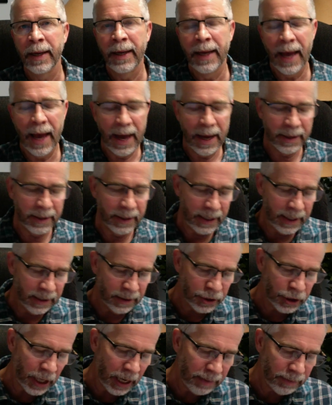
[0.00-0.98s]
And
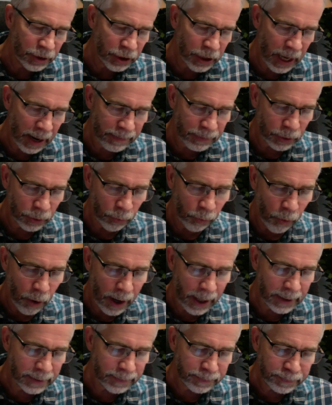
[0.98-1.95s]
in James chapter
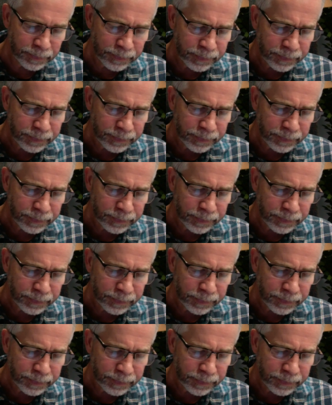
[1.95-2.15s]
1,